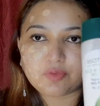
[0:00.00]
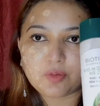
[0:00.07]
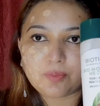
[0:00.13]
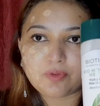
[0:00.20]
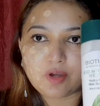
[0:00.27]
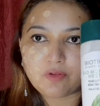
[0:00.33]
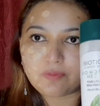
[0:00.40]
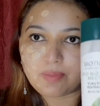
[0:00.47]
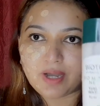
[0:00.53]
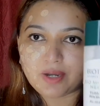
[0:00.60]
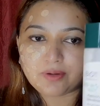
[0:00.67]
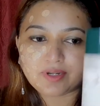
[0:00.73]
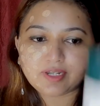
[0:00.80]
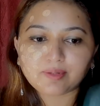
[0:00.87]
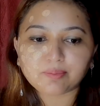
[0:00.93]
of
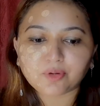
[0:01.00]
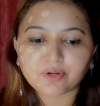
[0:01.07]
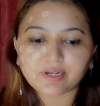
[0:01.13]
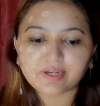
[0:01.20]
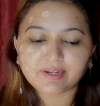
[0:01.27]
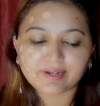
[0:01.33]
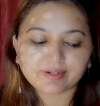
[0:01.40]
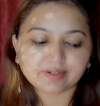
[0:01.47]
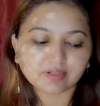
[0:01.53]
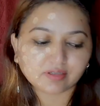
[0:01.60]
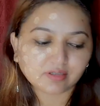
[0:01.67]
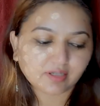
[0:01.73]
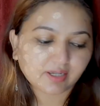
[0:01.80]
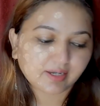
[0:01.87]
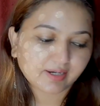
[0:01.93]
Biotech Morning Nectar.
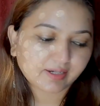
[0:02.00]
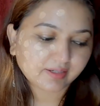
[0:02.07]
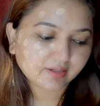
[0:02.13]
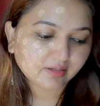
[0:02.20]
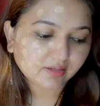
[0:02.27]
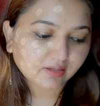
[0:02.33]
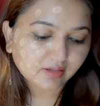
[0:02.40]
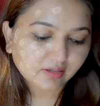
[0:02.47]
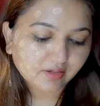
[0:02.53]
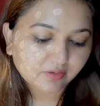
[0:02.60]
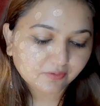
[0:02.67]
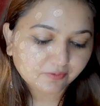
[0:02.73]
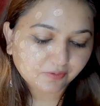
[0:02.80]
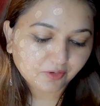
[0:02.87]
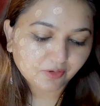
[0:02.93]
And
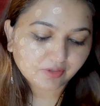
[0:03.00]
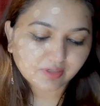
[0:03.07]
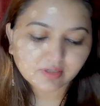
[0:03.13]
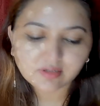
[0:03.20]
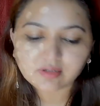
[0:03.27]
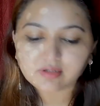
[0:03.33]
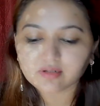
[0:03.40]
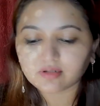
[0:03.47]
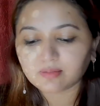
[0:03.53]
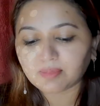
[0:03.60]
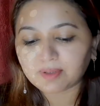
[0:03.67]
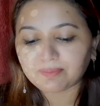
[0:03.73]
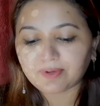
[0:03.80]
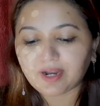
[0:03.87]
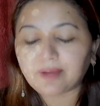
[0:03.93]
for
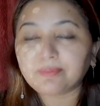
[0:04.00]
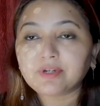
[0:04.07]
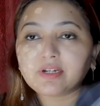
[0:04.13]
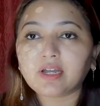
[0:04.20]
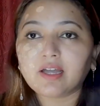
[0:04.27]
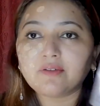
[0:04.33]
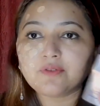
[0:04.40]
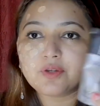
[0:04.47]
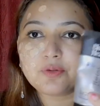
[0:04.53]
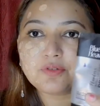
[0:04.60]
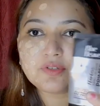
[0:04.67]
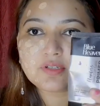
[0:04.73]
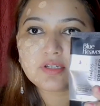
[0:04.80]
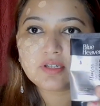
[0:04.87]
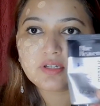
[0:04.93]
my primer, I have
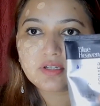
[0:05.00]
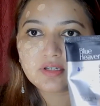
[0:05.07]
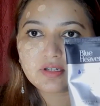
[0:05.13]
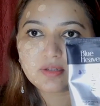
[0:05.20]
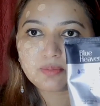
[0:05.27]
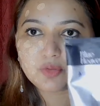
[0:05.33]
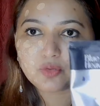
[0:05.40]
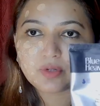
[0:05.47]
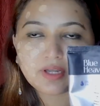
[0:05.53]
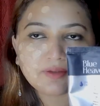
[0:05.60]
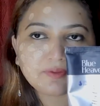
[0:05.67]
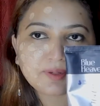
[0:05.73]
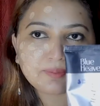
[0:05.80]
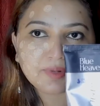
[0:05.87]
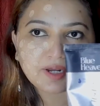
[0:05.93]
used Blue
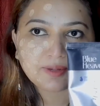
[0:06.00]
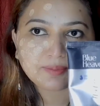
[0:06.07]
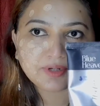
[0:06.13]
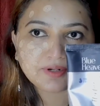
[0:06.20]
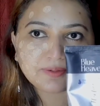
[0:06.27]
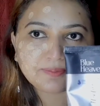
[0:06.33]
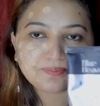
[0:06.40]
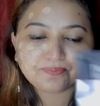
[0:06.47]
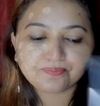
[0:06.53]
Heaven Primer.